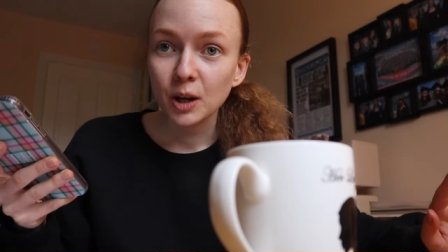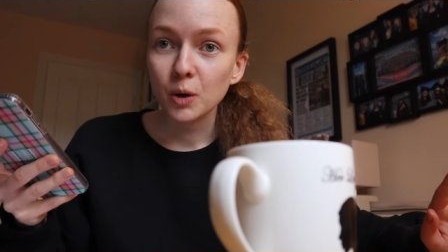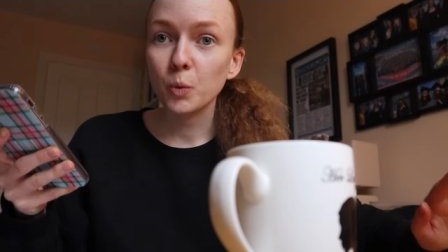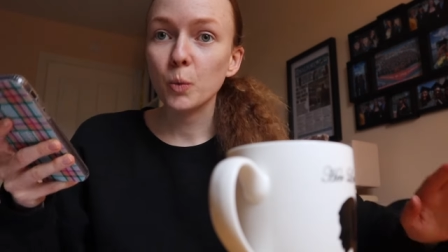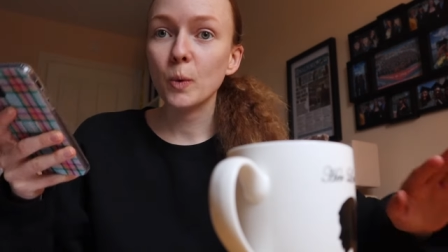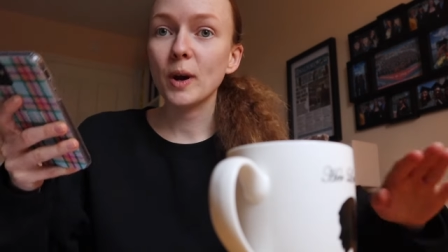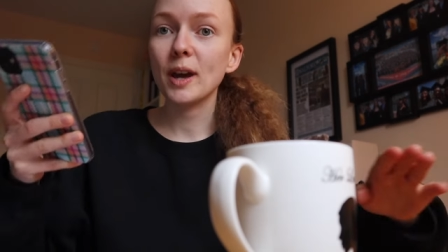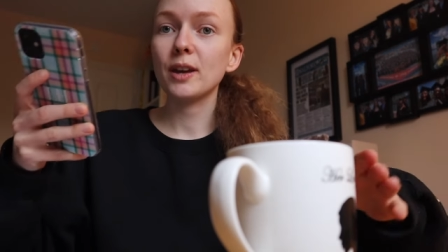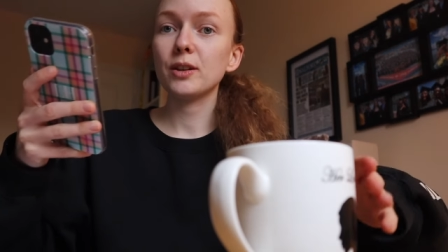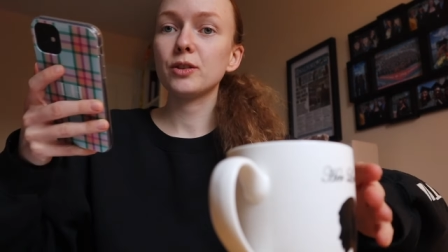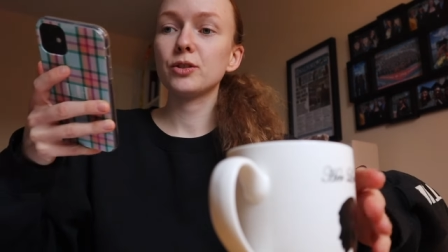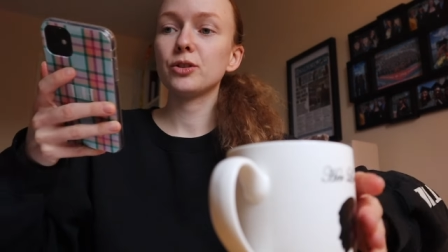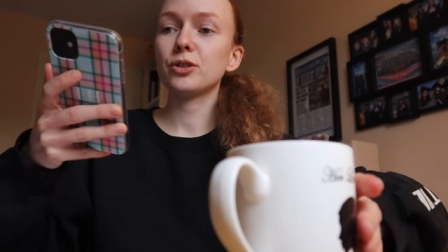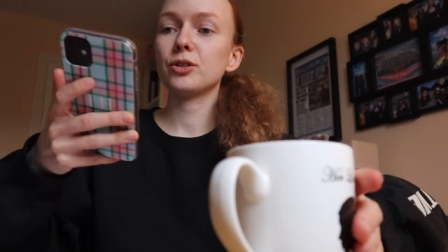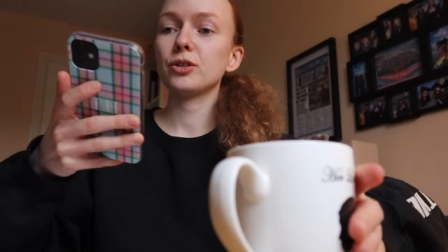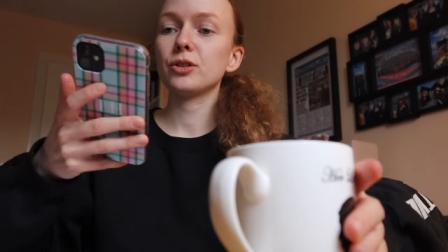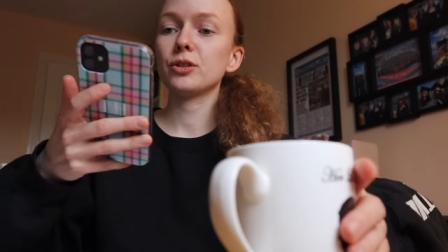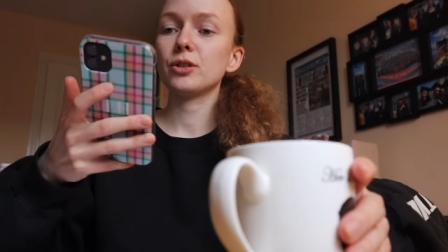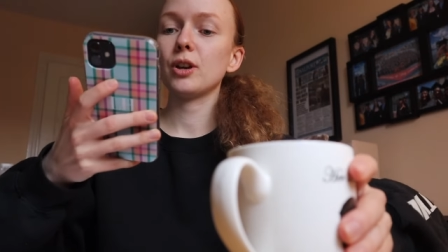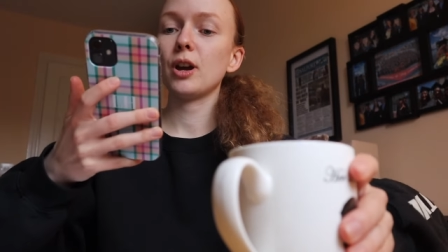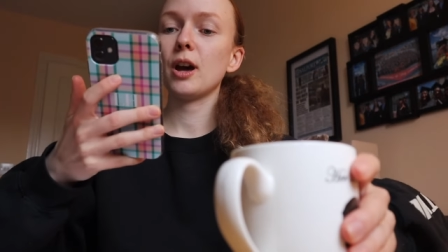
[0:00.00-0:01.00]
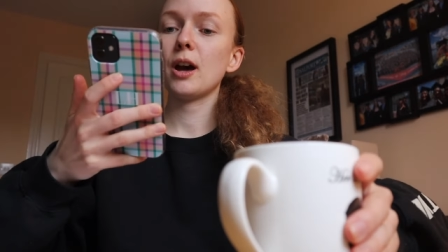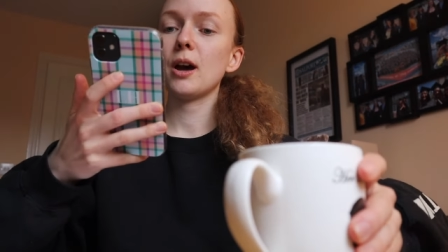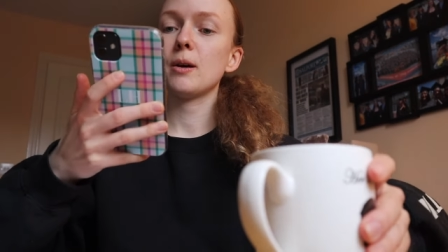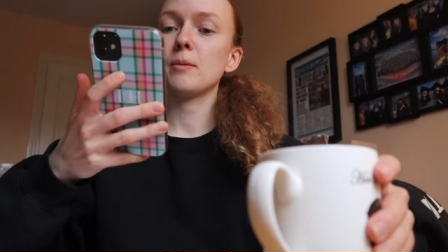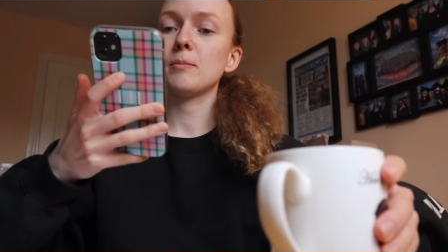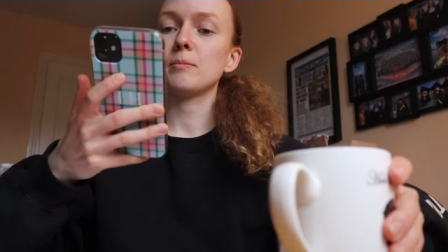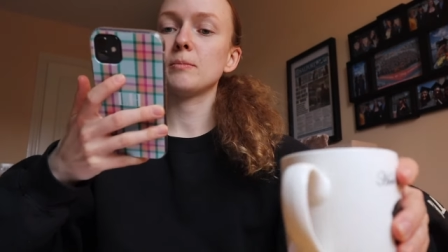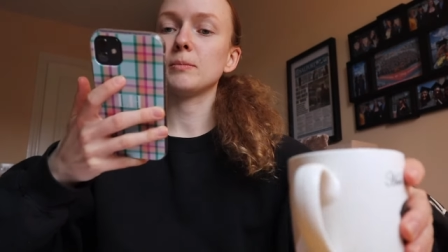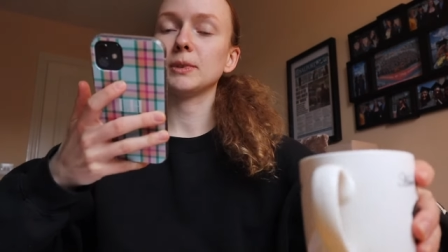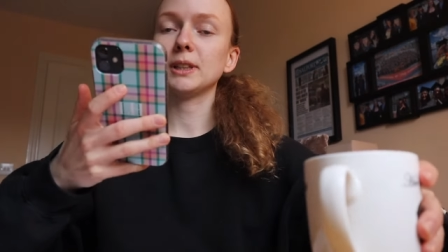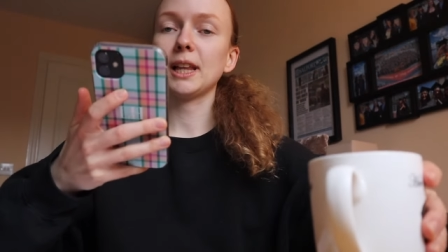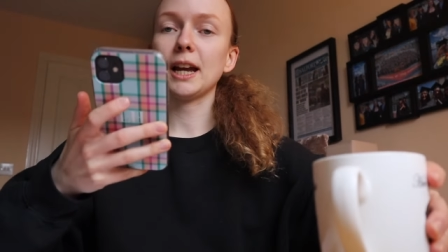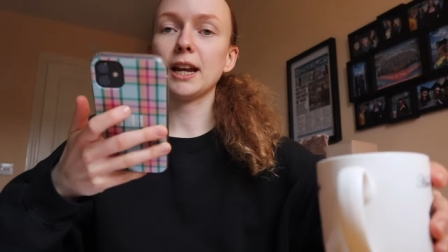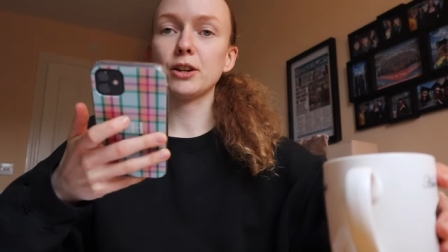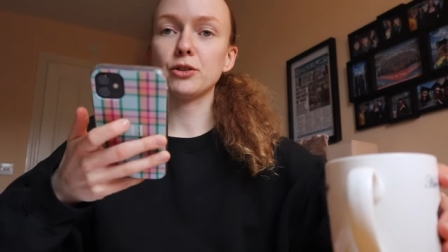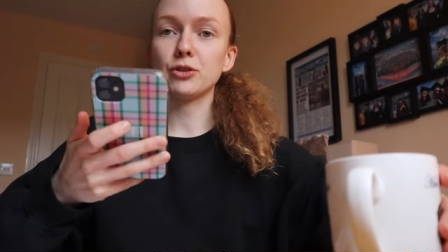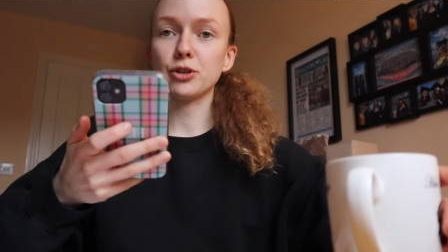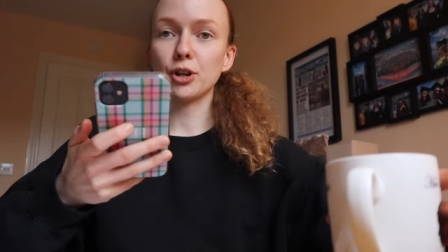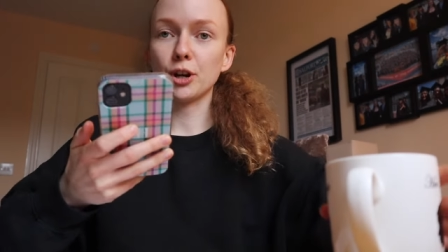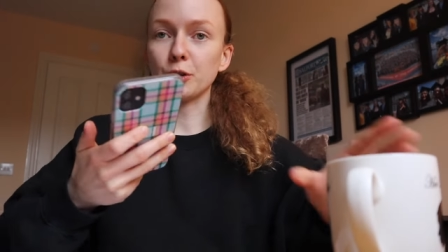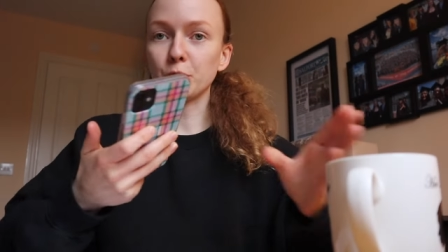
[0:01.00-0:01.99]
which um,
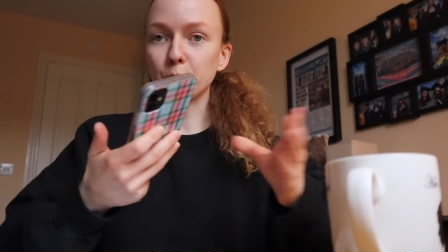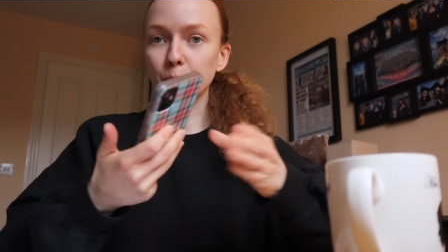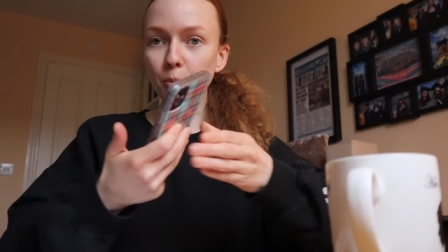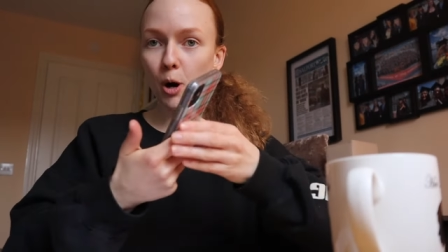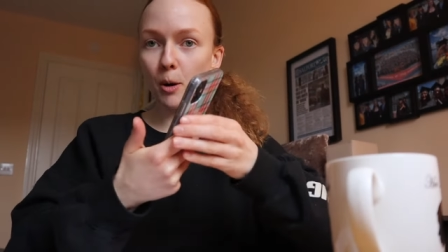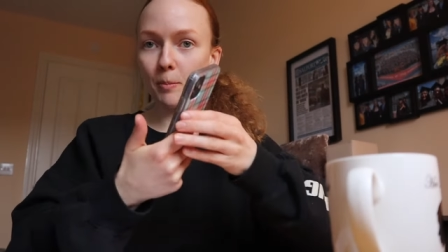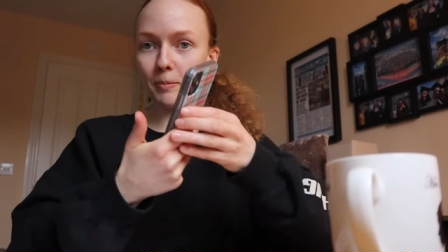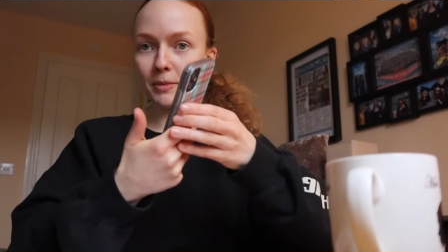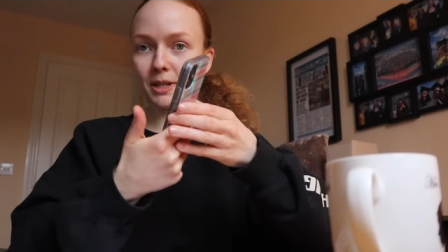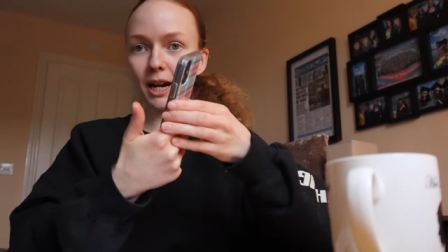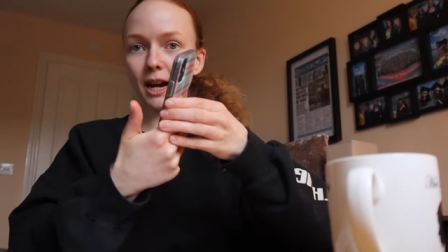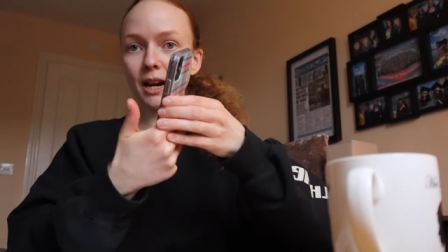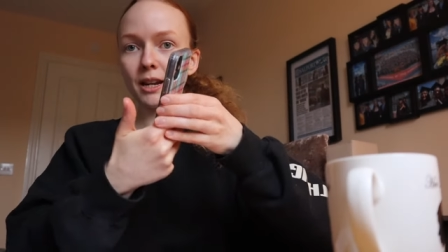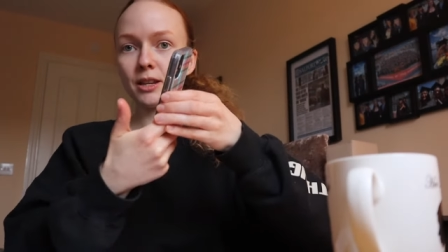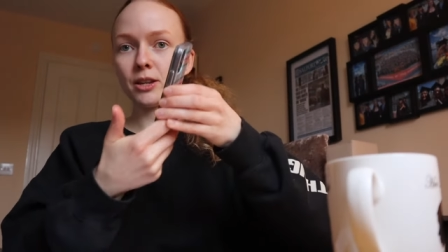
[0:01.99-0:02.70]
like journal prompt I